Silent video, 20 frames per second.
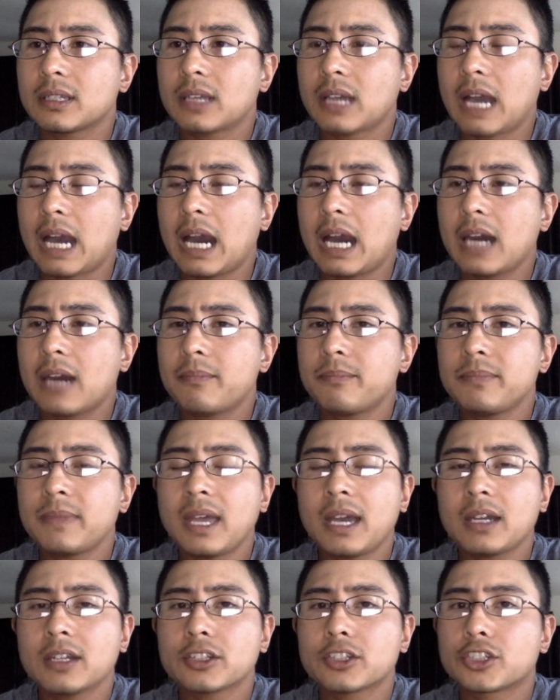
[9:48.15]
I'm
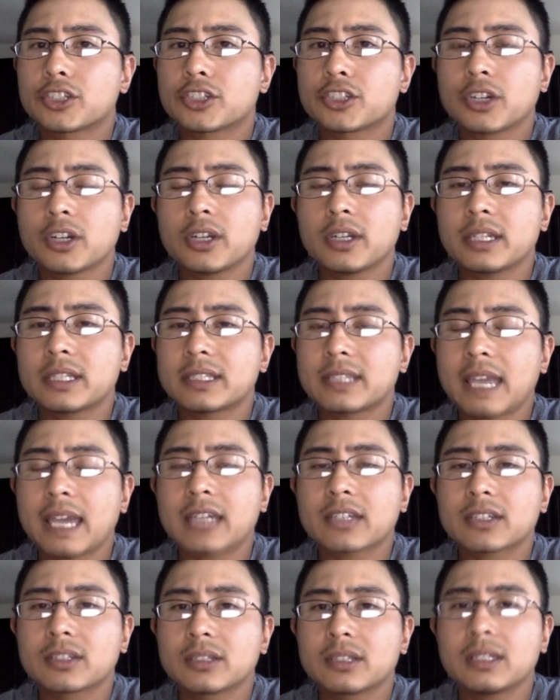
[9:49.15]
not sure it's
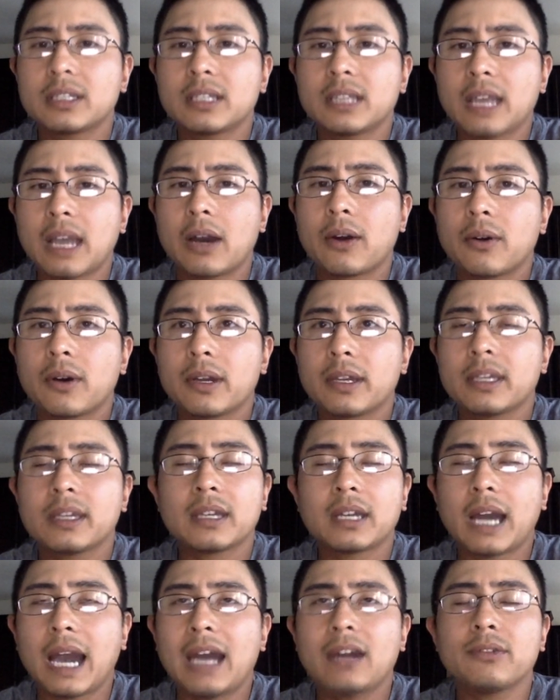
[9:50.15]
actually I
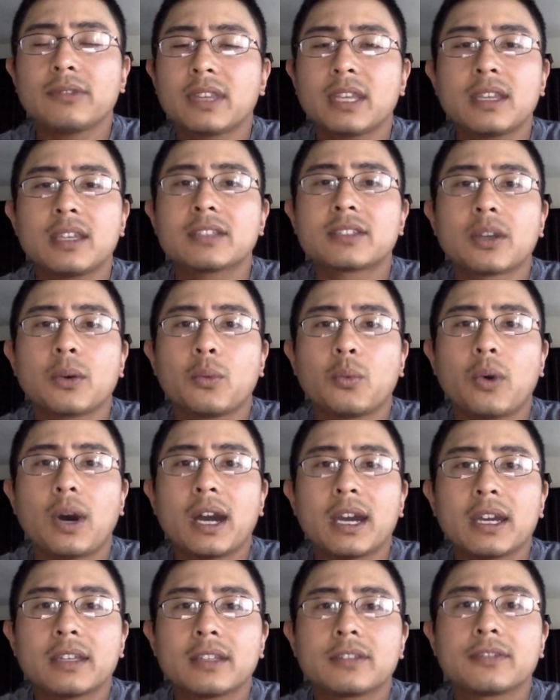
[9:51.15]
don't think he's a
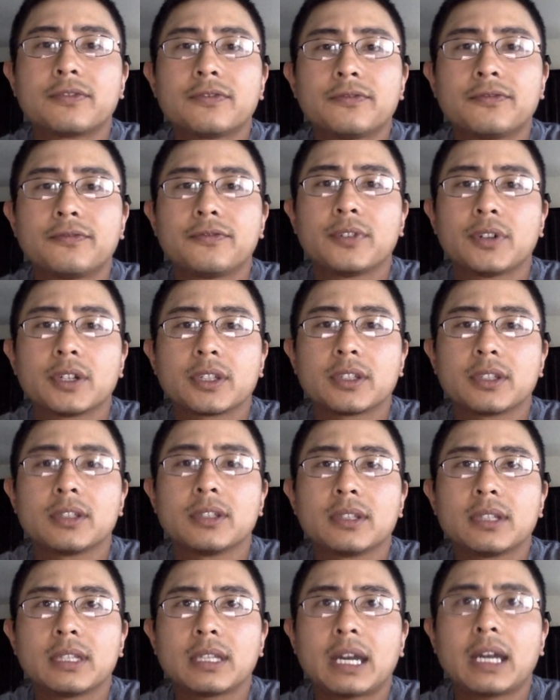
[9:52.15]
wide foot.
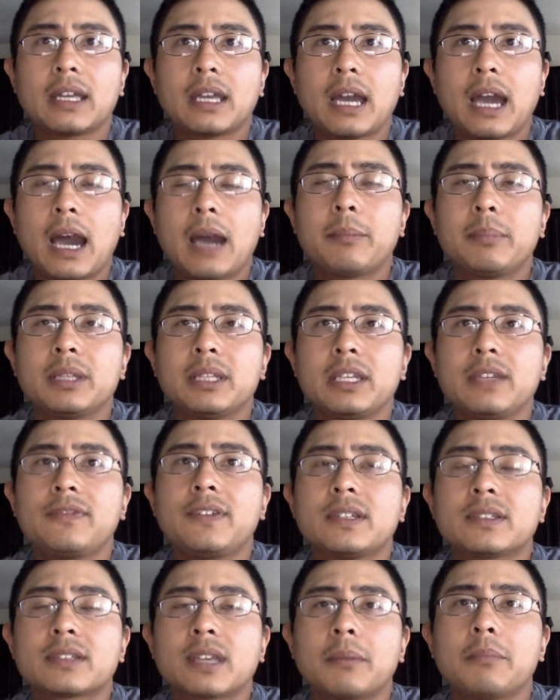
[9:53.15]
I believe
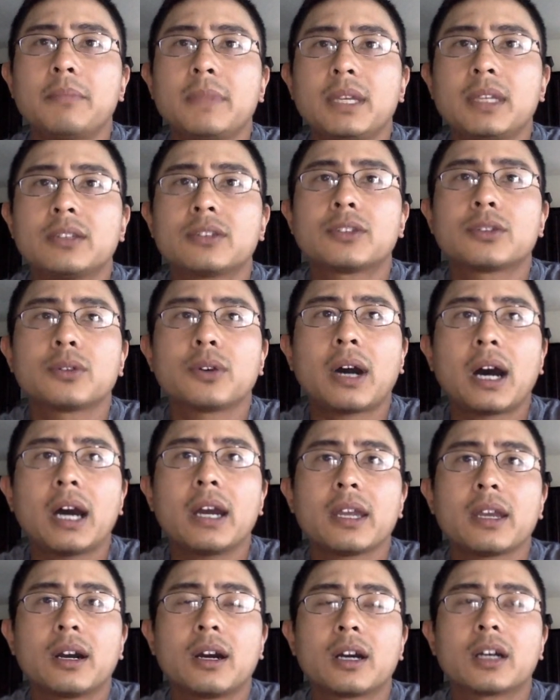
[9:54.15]
he's a mid to
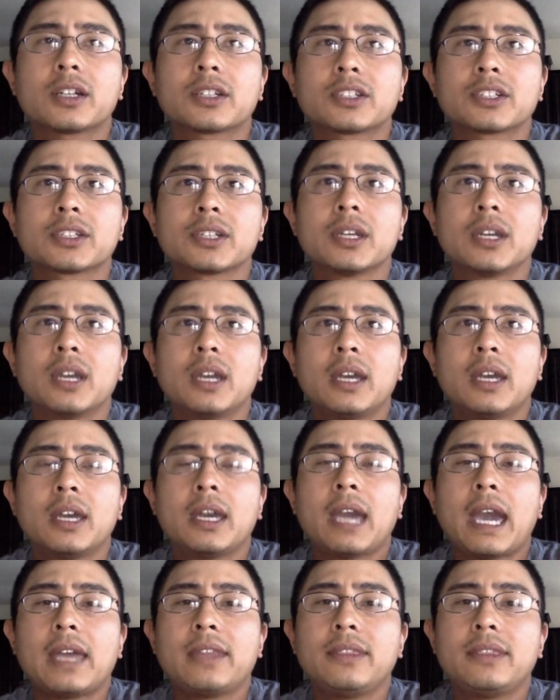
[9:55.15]
high arch
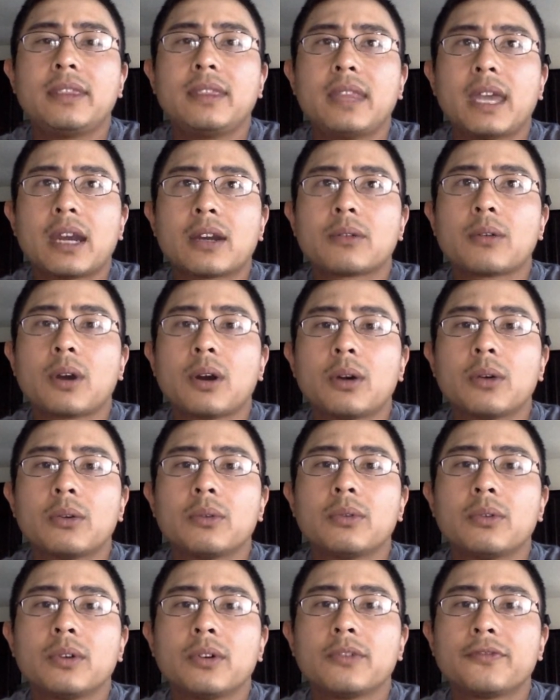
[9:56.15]
and
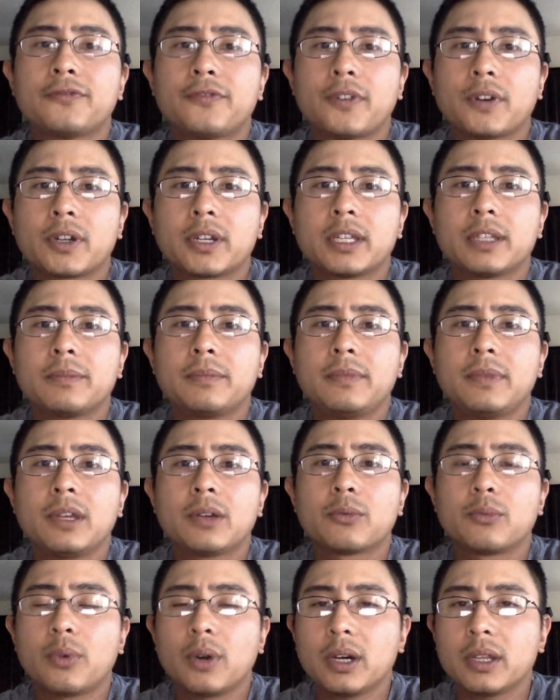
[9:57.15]
narrow footed
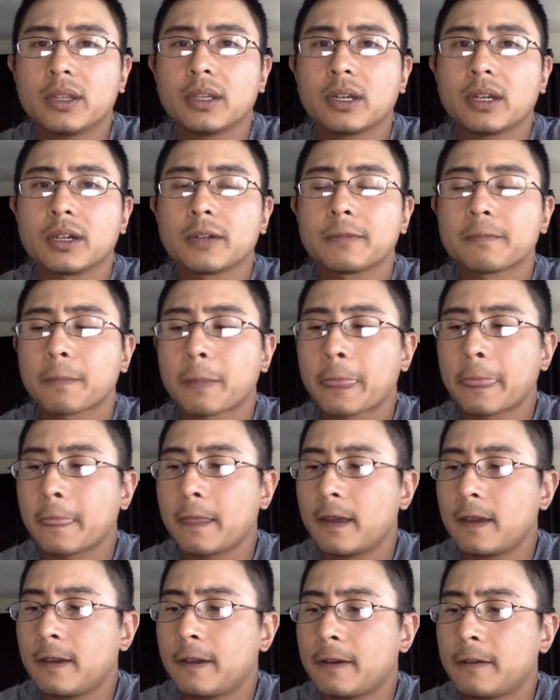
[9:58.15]
runner.
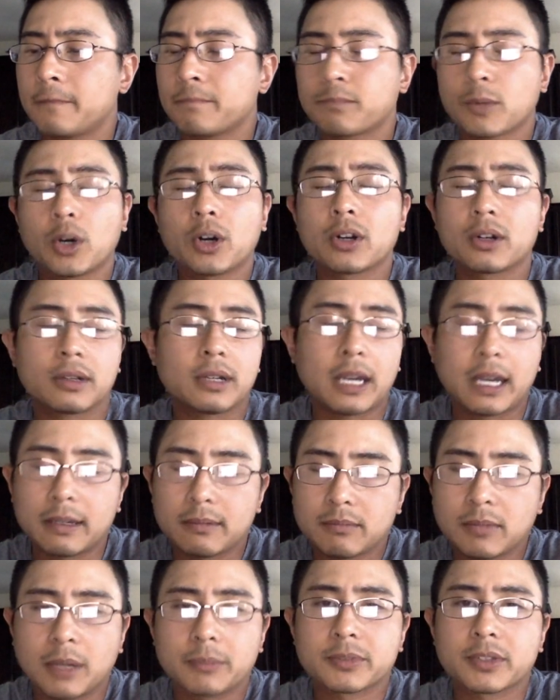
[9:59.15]
Or,
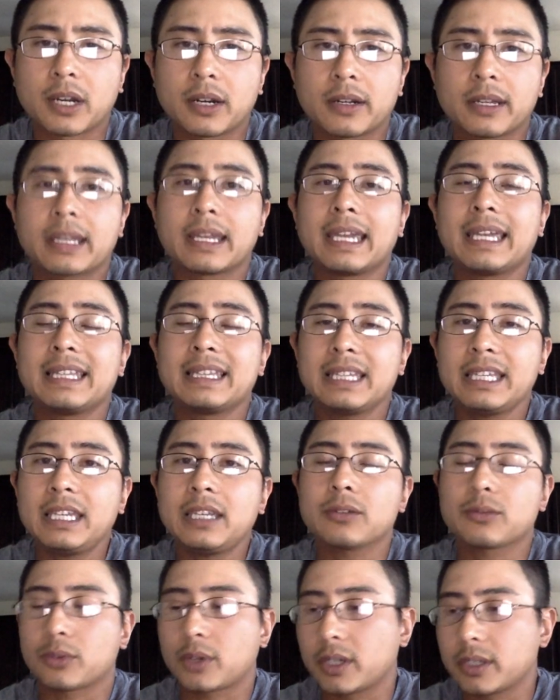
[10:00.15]
I'm sorry, elite
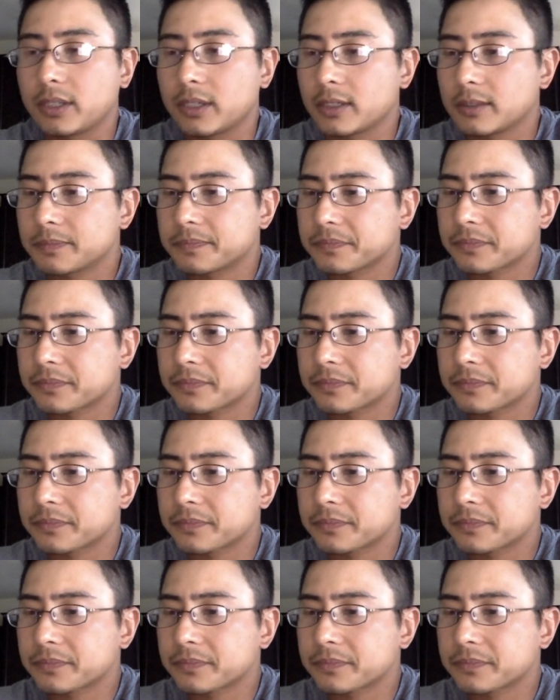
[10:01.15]
runner.